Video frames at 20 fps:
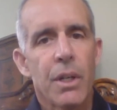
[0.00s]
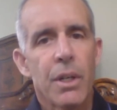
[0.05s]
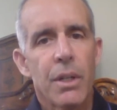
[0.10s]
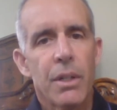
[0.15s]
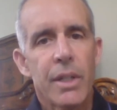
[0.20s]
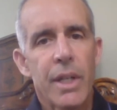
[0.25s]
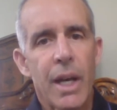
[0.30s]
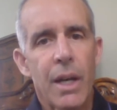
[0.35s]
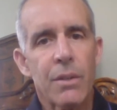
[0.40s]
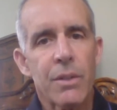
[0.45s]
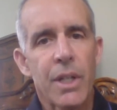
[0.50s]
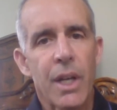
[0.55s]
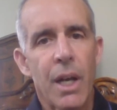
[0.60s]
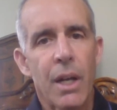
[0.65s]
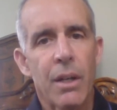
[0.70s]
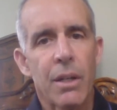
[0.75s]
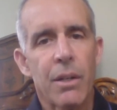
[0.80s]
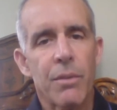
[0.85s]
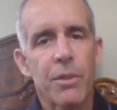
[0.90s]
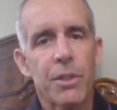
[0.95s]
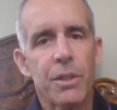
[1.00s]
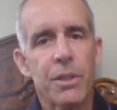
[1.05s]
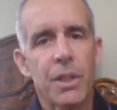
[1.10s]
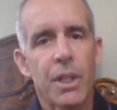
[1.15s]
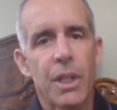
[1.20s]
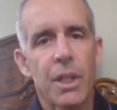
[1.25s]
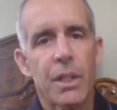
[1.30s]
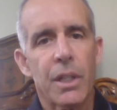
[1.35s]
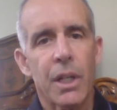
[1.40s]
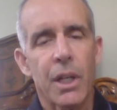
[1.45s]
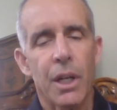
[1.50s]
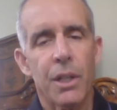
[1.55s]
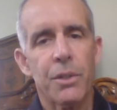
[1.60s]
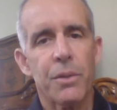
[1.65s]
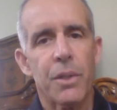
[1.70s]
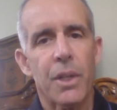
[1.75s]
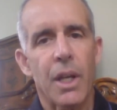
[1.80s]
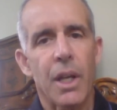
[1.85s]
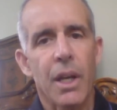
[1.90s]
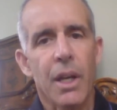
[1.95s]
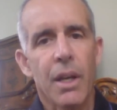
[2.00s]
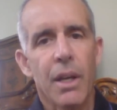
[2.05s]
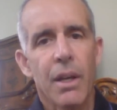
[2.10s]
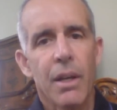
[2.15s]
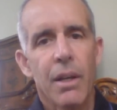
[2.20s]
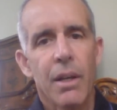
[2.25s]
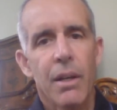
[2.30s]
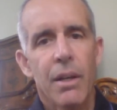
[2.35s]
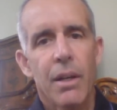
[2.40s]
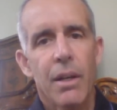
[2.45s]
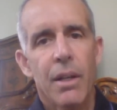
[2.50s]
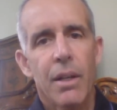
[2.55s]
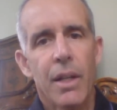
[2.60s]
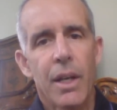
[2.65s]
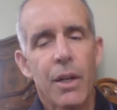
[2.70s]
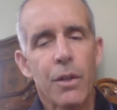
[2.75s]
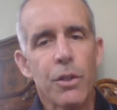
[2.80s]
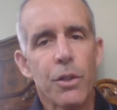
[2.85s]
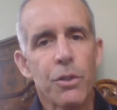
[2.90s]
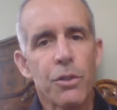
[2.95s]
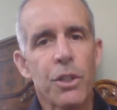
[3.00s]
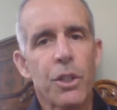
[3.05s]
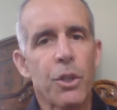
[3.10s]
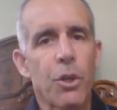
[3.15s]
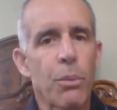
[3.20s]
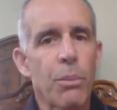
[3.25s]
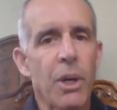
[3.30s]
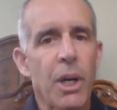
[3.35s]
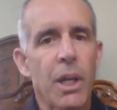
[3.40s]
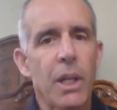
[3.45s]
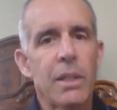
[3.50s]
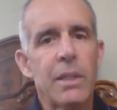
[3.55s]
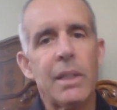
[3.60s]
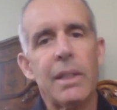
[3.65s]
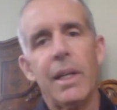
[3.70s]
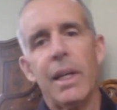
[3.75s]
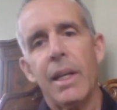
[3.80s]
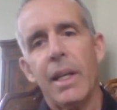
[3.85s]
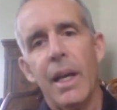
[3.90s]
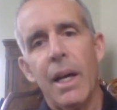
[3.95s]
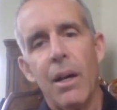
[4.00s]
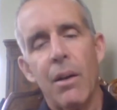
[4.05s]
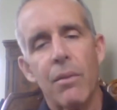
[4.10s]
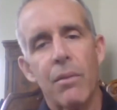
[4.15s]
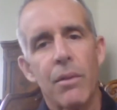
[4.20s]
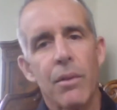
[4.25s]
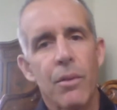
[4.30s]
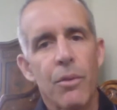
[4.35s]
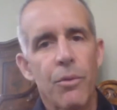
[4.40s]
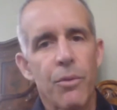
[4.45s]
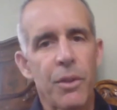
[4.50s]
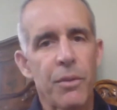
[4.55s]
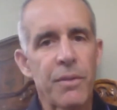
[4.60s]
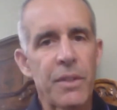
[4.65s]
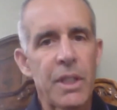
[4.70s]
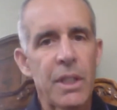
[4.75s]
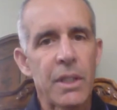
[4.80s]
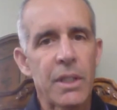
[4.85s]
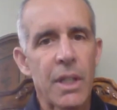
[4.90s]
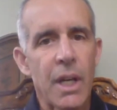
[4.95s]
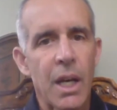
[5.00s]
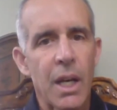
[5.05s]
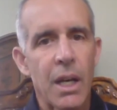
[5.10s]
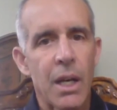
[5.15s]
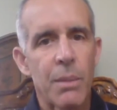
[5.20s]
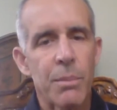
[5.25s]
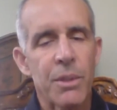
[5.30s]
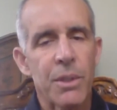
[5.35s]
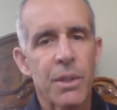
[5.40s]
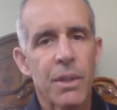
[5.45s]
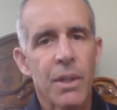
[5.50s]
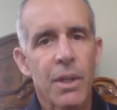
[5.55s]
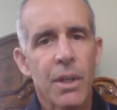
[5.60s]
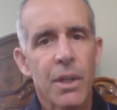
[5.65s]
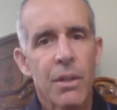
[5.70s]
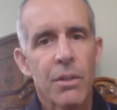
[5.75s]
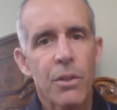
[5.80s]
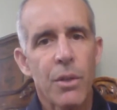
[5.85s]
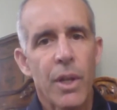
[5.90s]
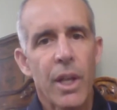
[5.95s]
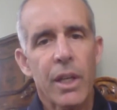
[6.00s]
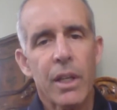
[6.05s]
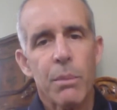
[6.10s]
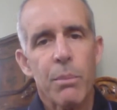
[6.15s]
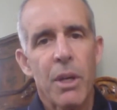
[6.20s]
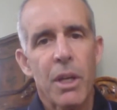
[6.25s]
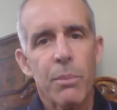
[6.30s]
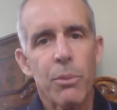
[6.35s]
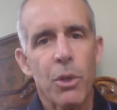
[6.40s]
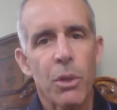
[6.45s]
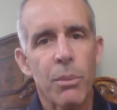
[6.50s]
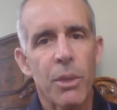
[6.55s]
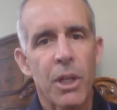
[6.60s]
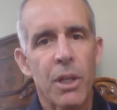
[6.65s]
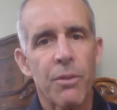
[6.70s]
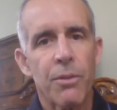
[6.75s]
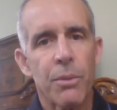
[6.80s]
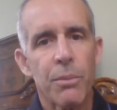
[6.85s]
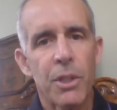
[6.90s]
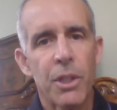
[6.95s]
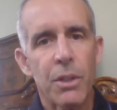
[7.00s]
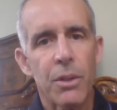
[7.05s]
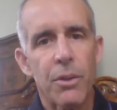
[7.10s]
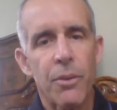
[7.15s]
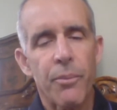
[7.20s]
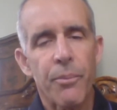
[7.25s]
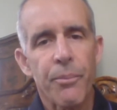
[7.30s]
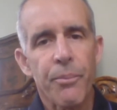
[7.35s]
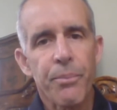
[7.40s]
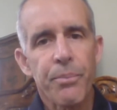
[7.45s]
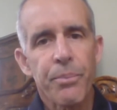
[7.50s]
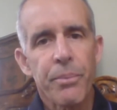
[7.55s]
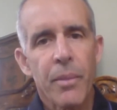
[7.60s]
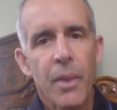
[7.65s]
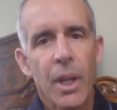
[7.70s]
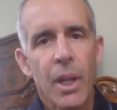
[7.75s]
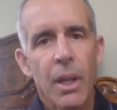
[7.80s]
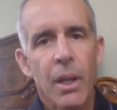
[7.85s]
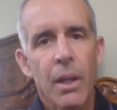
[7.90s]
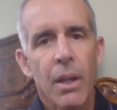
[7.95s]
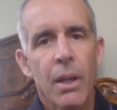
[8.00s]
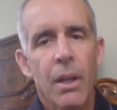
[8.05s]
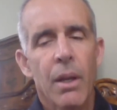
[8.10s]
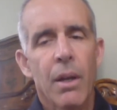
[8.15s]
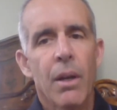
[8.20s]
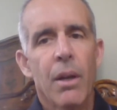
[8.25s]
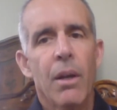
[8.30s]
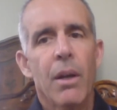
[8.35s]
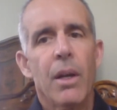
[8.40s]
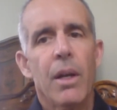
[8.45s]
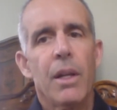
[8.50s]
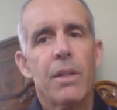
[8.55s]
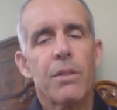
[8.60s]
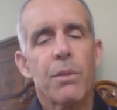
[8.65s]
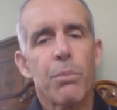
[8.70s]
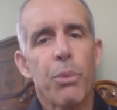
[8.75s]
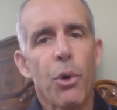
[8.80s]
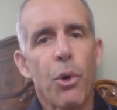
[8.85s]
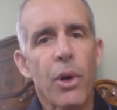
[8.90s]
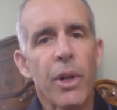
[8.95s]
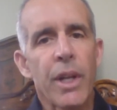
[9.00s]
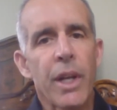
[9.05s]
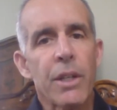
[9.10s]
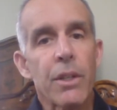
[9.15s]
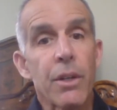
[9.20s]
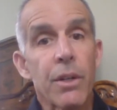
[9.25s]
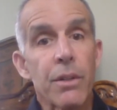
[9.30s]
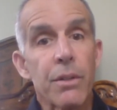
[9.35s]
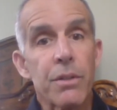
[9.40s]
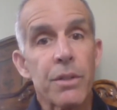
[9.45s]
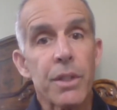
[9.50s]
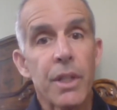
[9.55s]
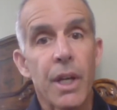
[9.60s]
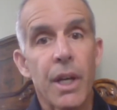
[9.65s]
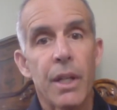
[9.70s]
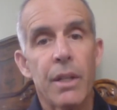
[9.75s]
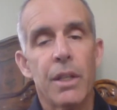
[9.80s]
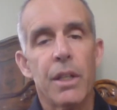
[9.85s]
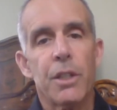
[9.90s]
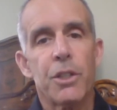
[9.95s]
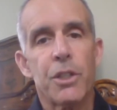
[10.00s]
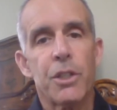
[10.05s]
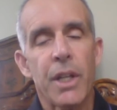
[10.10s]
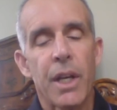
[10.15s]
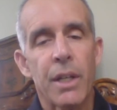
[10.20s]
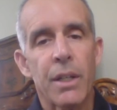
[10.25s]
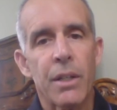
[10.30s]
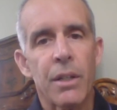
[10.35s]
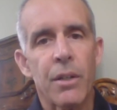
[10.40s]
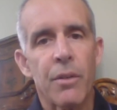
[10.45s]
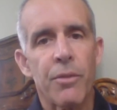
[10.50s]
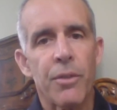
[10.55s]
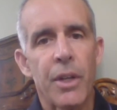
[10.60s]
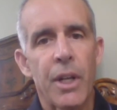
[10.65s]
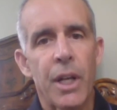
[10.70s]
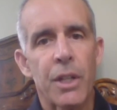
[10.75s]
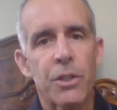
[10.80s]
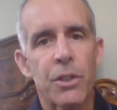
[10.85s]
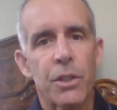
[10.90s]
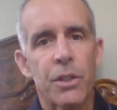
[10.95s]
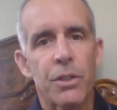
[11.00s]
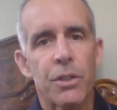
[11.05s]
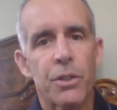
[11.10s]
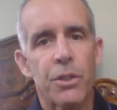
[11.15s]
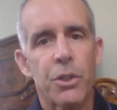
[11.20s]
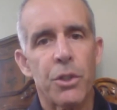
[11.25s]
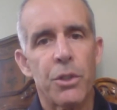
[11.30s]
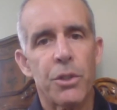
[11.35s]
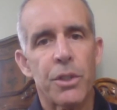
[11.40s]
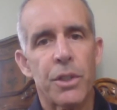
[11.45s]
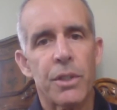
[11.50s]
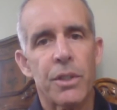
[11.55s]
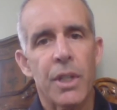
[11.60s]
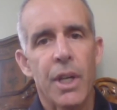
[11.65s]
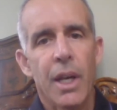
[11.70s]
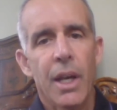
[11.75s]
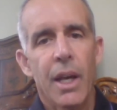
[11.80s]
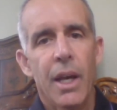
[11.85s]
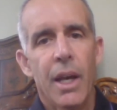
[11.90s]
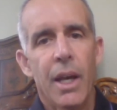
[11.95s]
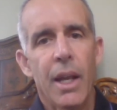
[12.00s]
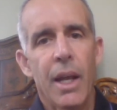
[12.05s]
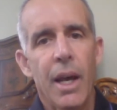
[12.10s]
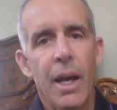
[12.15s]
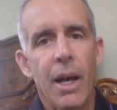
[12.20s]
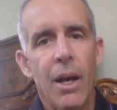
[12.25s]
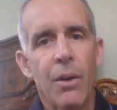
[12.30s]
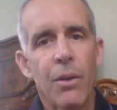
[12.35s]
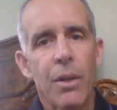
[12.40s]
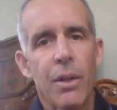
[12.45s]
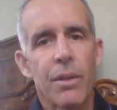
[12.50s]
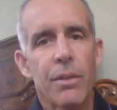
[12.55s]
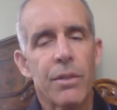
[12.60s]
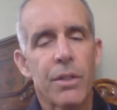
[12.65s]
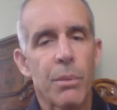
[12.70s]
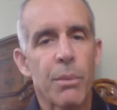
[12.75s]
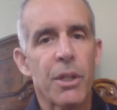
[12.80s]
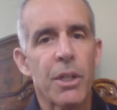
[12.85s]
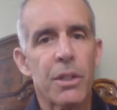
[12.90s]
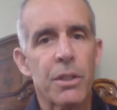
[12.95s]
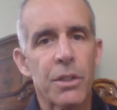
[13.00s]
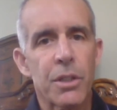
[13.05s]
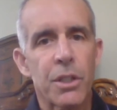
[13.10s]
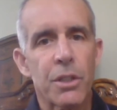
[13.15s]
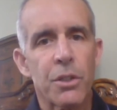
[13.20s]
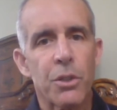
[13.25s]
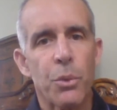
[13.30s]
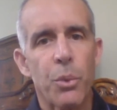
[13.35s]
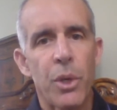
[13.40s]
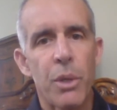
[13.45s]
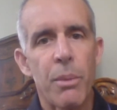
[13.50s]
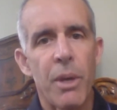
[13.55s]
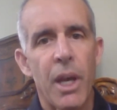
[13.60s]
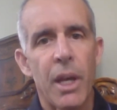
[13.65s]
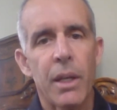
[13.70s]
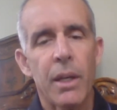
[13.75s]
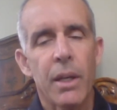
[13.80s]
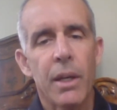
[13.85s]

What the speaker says: downtown and every city in the country. They're using your money to lend out 15 times so they can make more money from you. It's important that you understand the agenda of financial institutions and how some of the decisions we make